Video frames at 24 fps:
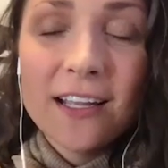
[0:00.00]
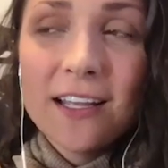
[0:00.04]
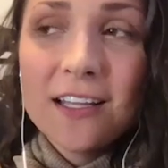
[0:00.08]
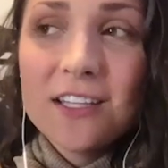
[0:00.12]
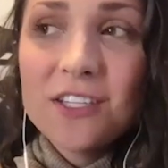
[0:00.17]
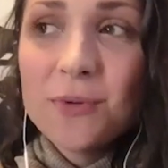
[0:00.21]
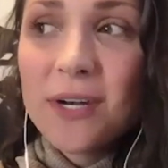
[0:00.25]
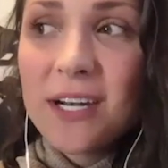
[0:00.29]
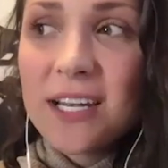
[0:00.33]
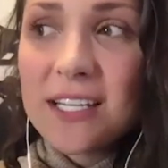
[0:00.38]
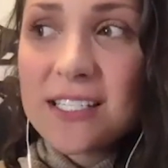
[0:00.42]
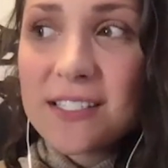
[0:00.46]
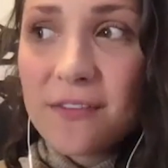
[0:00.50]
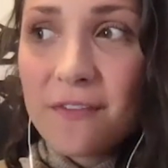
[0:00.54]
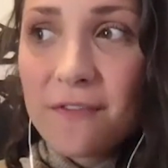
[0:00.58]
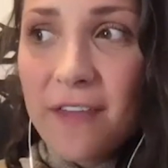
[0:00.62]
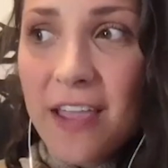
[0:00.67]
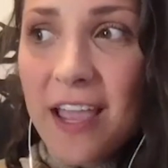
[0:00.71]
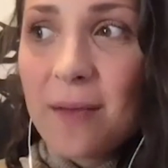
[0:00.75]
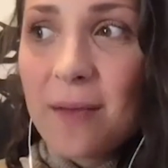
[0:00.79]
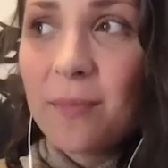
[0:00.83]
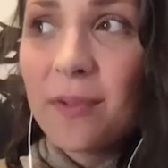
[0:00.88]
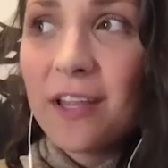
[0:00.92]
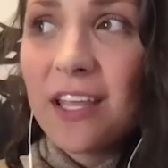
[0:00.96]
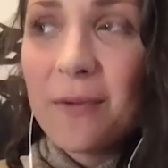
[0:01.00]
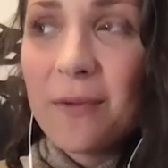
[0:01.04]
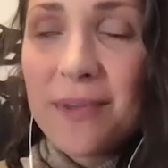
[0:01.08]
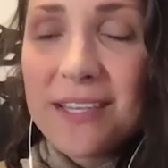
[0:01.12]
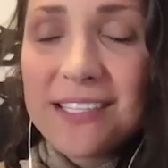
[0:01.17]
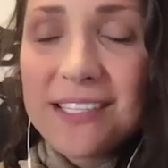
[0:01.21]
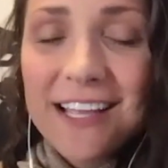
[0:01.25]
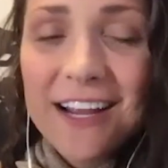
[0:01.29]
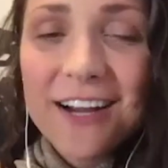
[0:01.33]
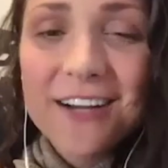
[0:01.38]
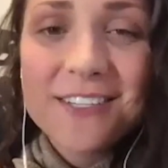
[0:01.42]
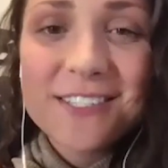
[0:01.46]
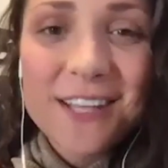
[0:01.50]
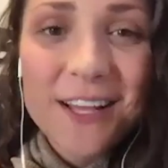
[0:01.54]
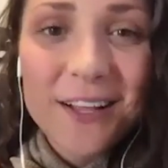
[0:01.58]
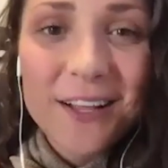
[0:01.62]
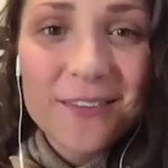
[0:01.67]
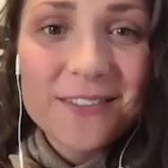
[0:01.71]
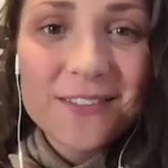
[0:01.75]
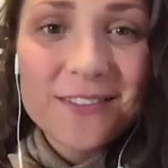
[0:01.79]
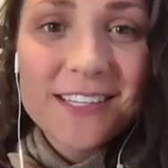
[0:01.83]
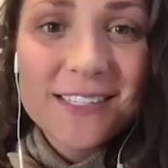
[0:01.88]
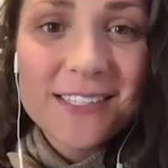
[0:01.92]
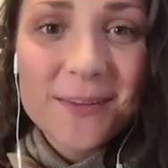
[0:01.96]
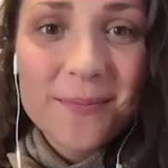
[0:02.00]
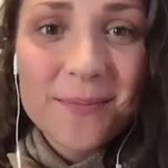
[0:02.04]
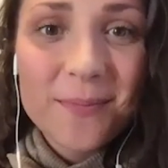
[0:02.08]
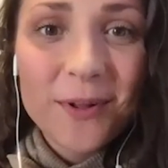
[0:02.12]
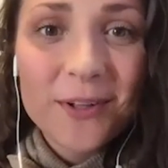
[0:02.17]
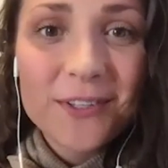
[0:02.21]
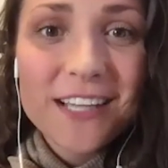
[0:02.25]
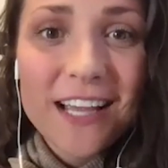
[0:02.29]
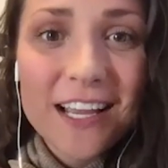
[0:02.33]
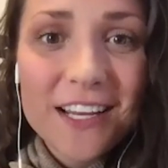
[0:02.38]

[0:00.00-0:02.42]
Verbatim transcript: doing it as a family. We see ourselves as a multi